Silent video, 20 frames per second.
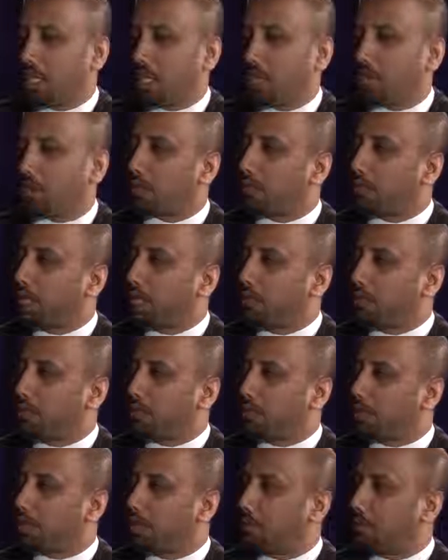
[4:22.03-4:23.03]
What made
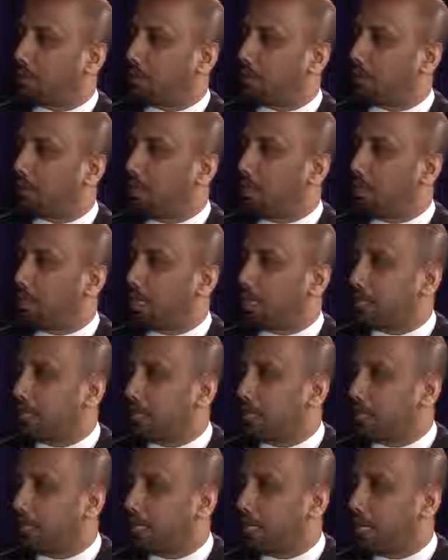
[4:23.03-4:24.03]
you come to green
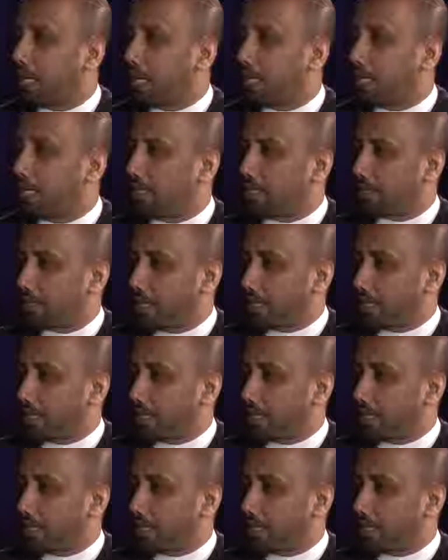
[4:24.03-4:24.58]
tech and